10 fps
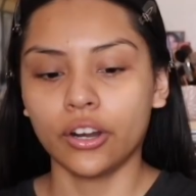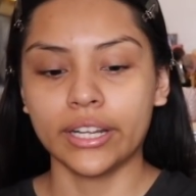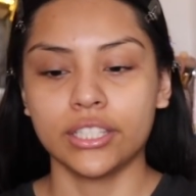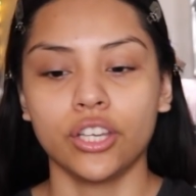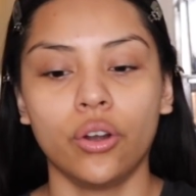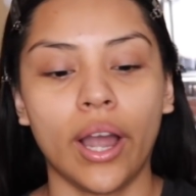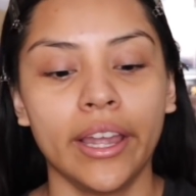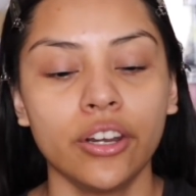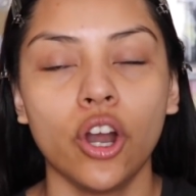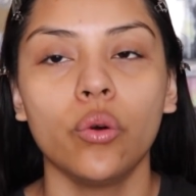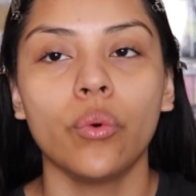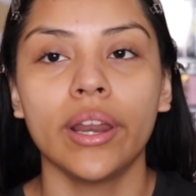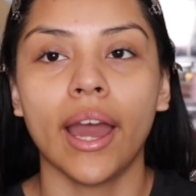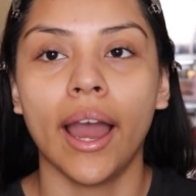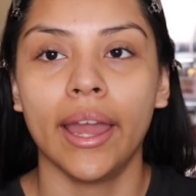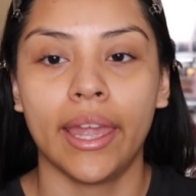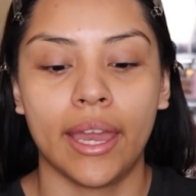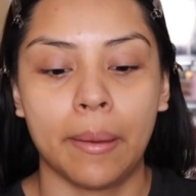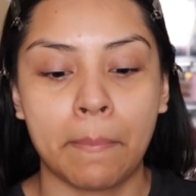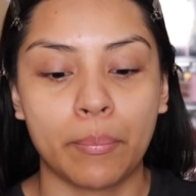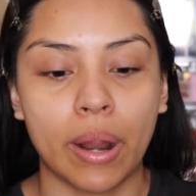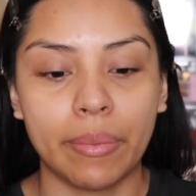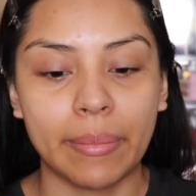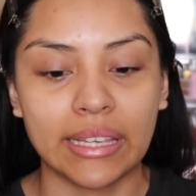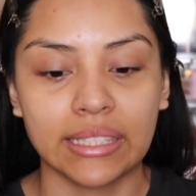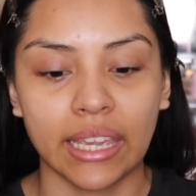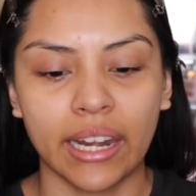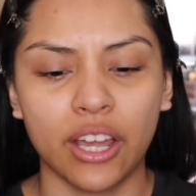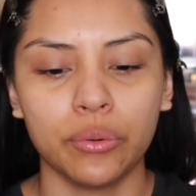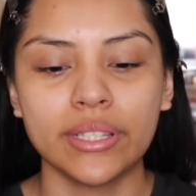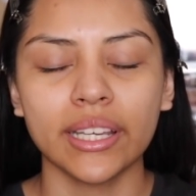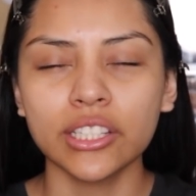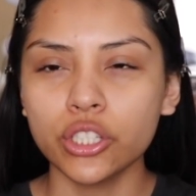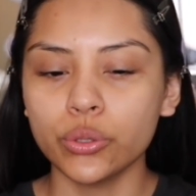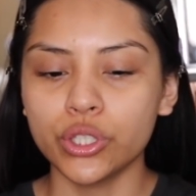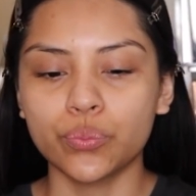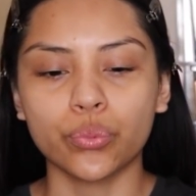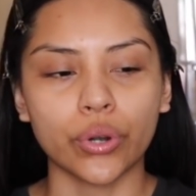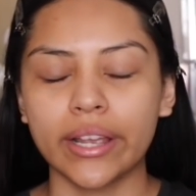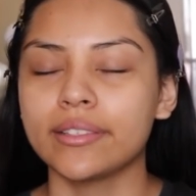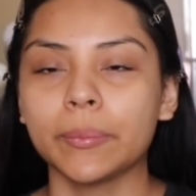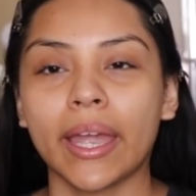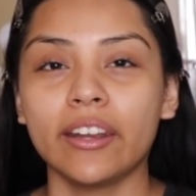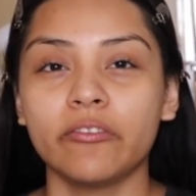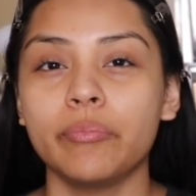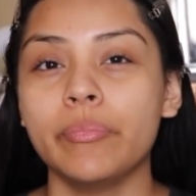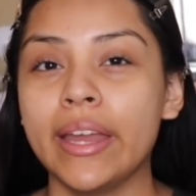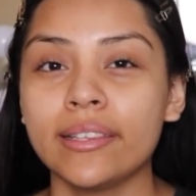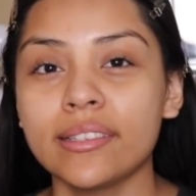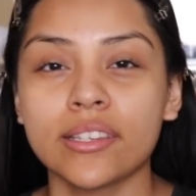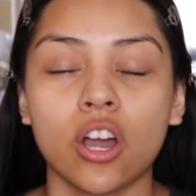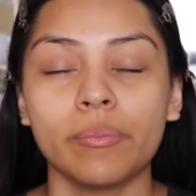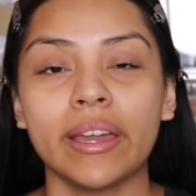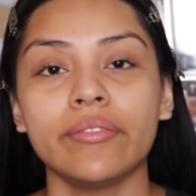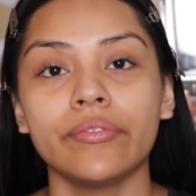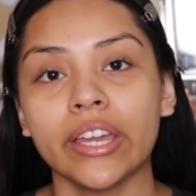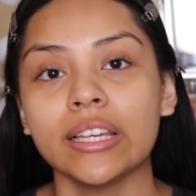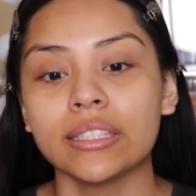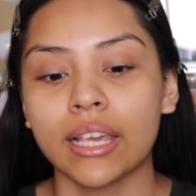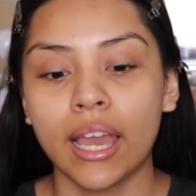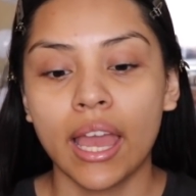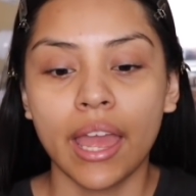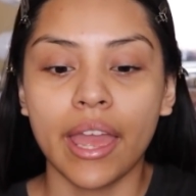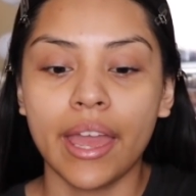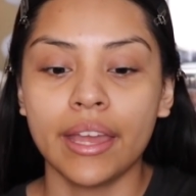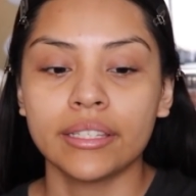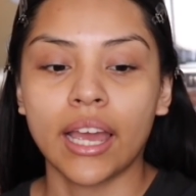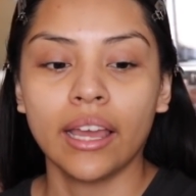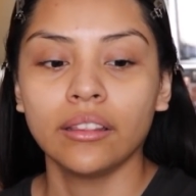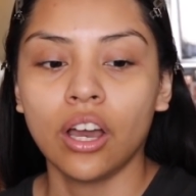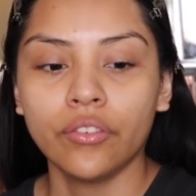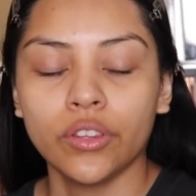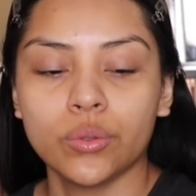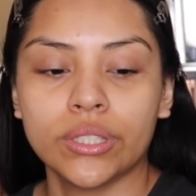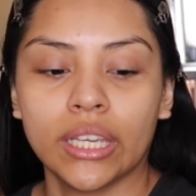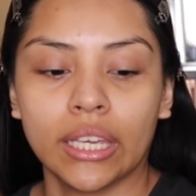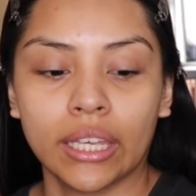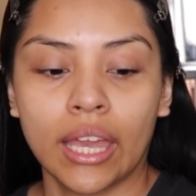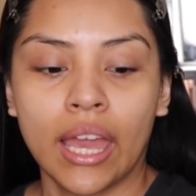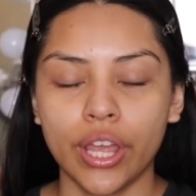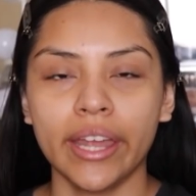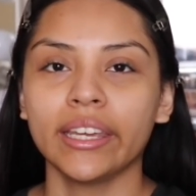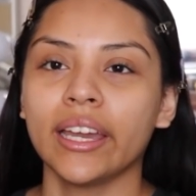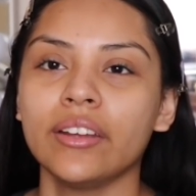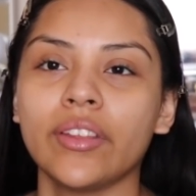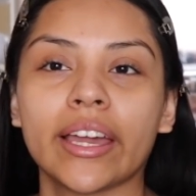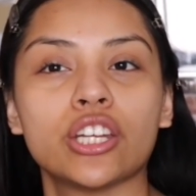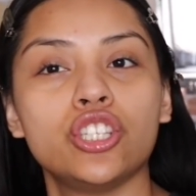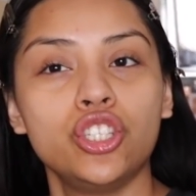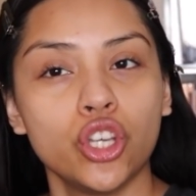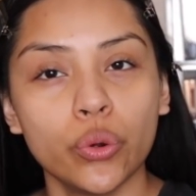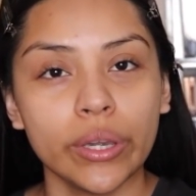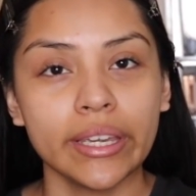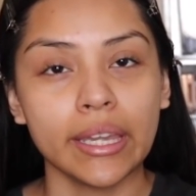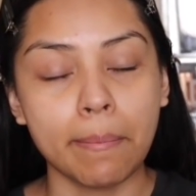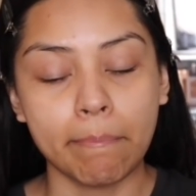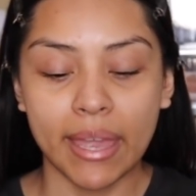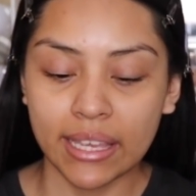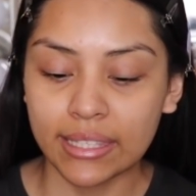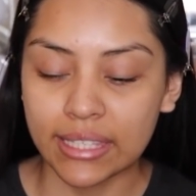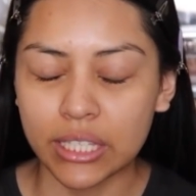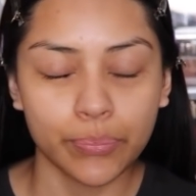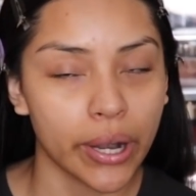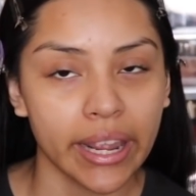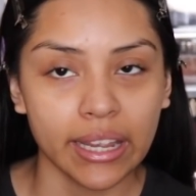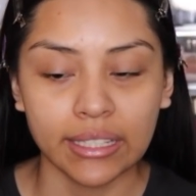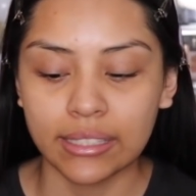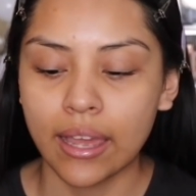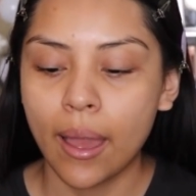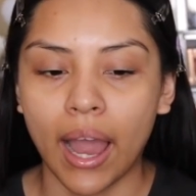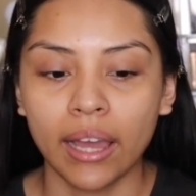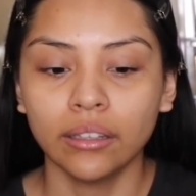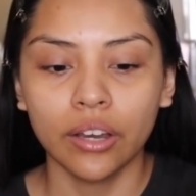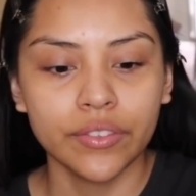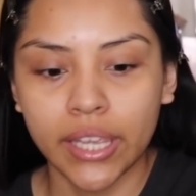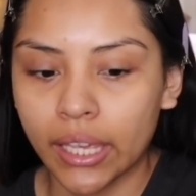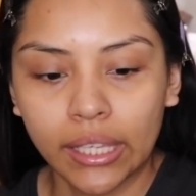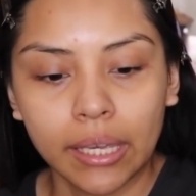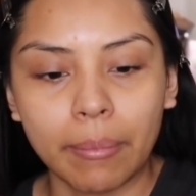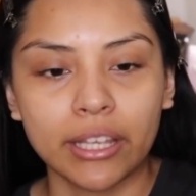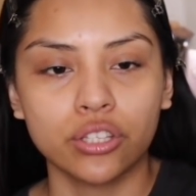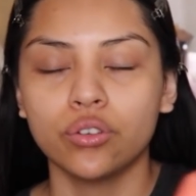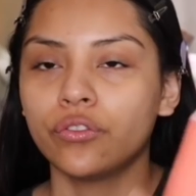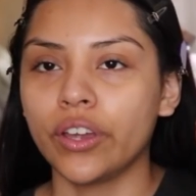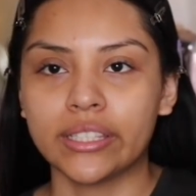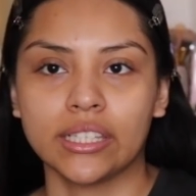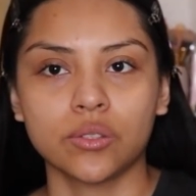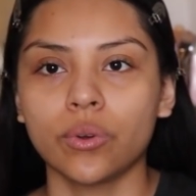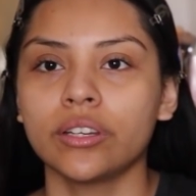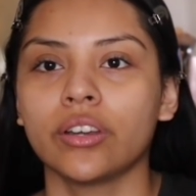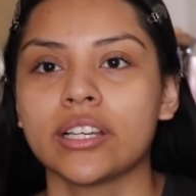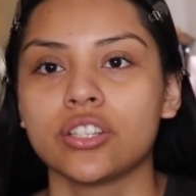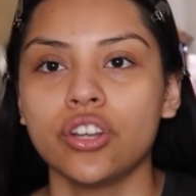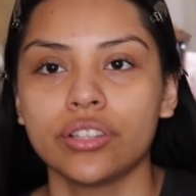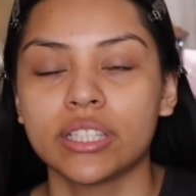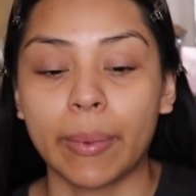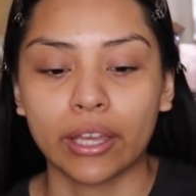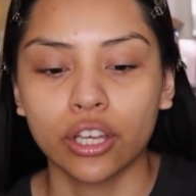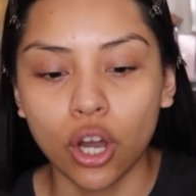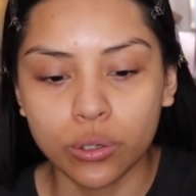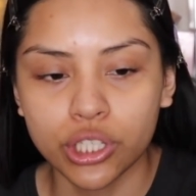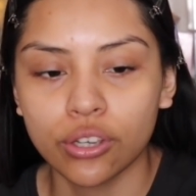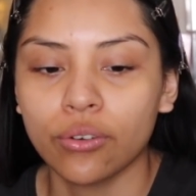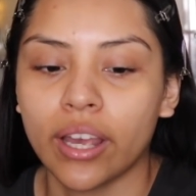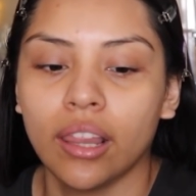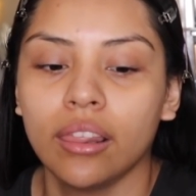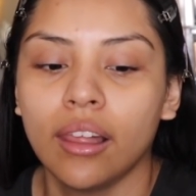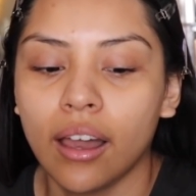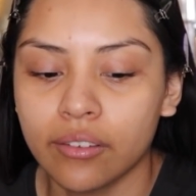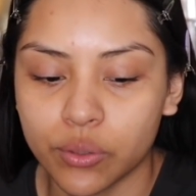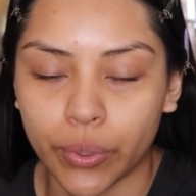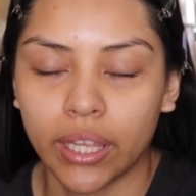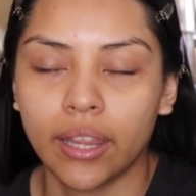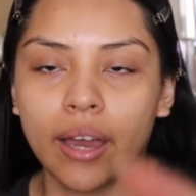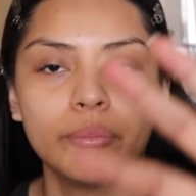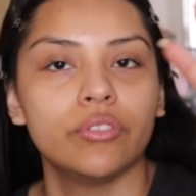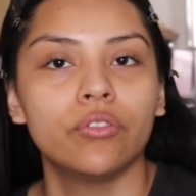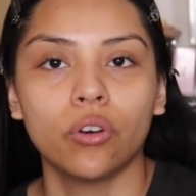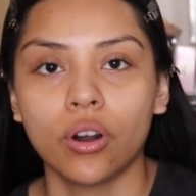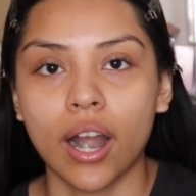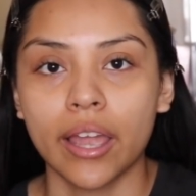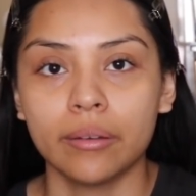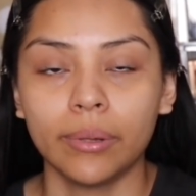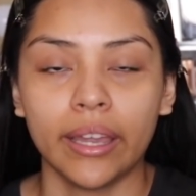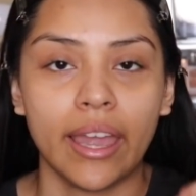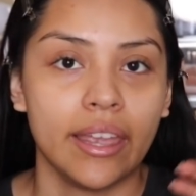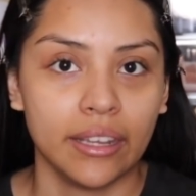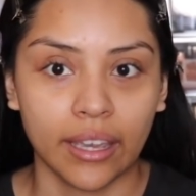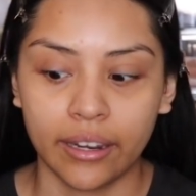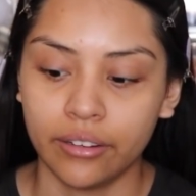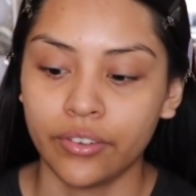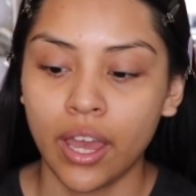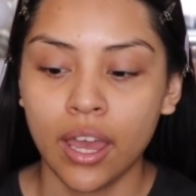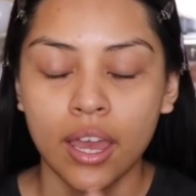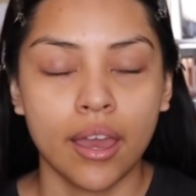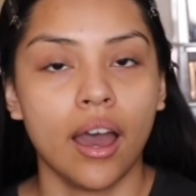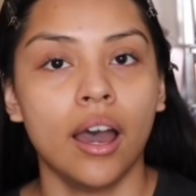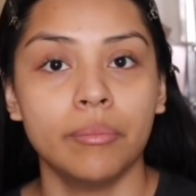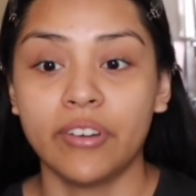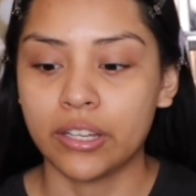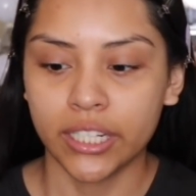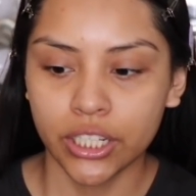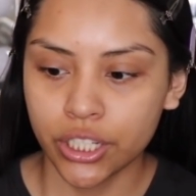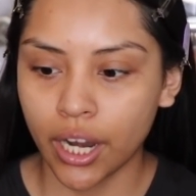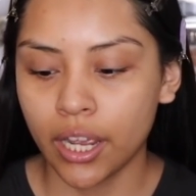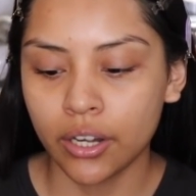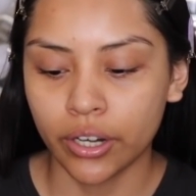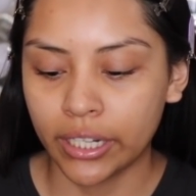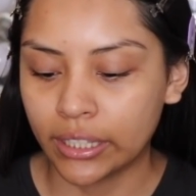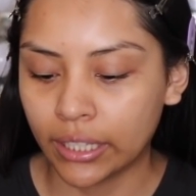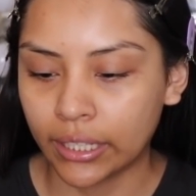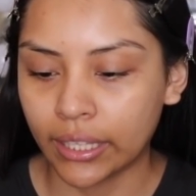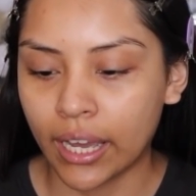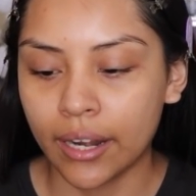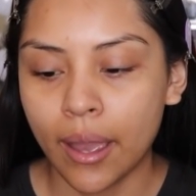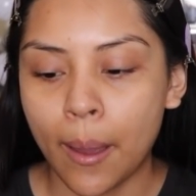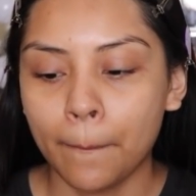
All right, so I know when I am prepping my skin, I always like to spray some kind of mist on my face, and I love using any kind of like dewy mist sprays. I love taking my Too Faced, this one, you guys know this is my go-to. I love spraying that before I apply any kind of foundation or anything like that.